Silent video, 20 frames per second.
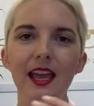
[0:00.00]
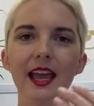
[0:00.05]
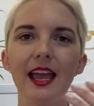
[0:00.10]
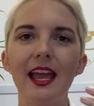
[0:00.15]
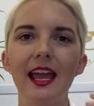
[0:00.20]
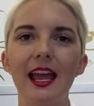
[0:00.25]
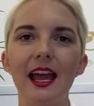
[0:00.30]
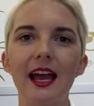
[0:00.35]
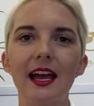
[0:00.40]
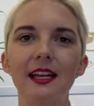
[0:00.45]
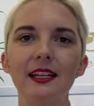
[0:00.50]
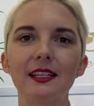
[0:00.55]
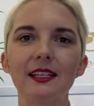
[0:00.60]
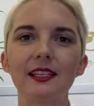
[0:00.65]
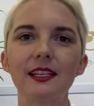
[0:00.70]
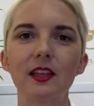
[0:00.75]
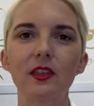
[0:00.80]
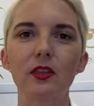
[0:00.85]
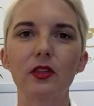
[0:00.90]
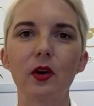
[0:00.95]
And
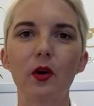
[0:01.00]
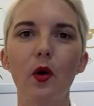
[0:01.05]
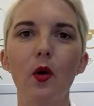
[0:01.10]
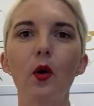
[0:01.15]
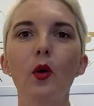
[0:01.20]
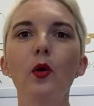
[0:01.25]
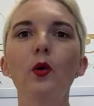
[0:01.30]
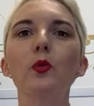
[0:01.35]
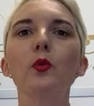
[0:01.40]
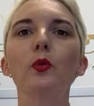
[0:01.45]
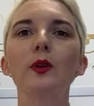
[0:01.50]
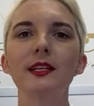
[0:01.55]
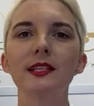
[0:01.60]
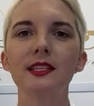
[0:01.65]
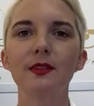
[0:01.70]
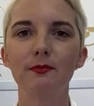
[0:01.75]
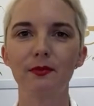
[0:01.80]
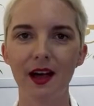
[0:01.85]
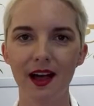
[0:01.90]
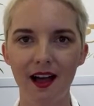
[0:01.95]
the whole
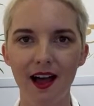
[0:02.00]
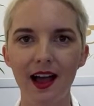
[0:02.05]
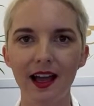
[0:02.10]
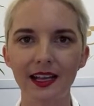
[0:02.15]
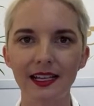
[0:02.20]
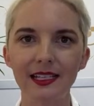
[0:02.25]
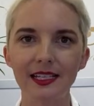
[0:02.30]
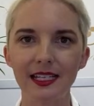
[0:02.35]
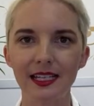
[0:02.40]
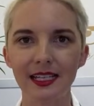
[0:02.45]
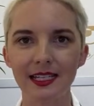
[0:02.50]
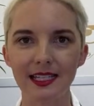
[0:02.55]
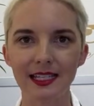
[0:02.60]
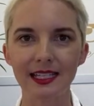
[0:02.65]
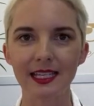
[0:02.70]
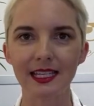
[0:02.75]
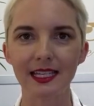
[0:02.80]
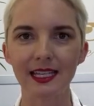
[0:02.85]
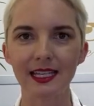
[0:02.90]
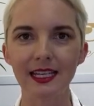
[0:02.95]
reason behind
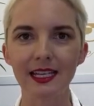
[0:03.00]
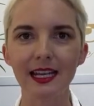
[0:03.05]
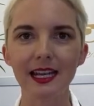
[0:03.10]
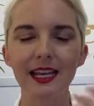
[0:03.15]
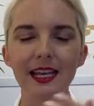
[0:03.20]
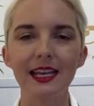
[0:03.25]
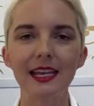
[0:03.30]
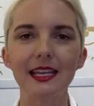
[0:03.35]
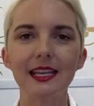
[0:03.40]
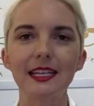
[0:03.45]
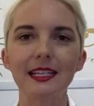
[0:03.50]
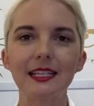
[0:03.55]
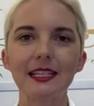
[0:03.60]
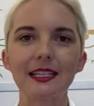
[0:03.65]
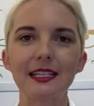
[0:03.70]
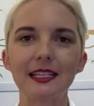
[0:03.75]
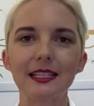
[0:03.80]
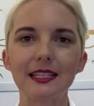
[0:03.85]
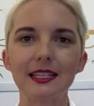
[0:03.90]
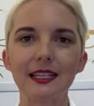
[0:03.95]
DST
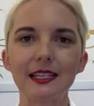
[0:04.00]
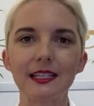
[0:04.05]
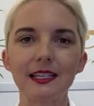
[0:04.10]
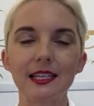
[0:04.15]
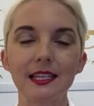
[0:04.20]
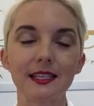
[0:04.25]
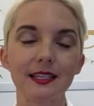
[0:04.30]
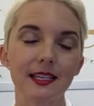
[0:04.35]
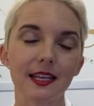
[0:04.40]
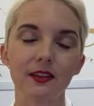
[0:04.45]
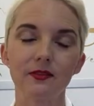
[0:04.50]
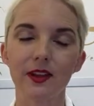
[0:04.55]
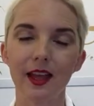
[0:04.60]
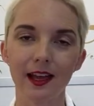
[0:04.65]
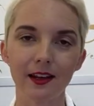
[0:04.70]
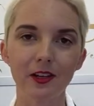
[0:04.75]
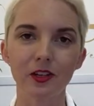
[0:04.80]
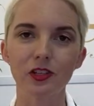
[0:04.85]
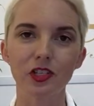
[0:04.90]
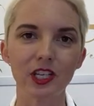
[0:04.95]
is to save
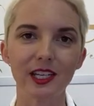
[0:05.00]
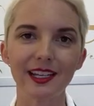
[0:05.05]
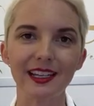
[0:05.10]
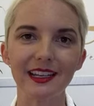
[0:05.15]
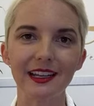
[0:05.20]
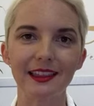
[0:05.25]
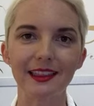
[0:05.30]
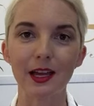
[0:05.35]
energy.